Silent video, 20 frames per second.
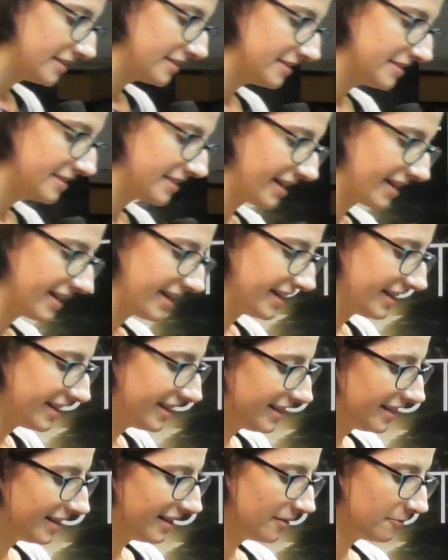
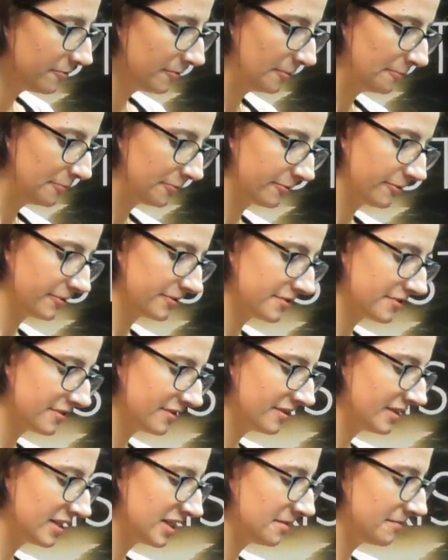They were brought,
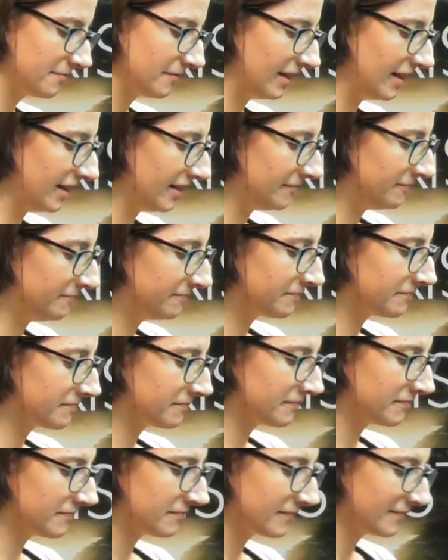
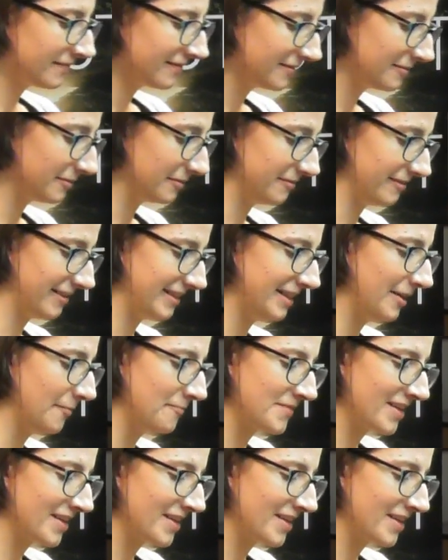we'll find out.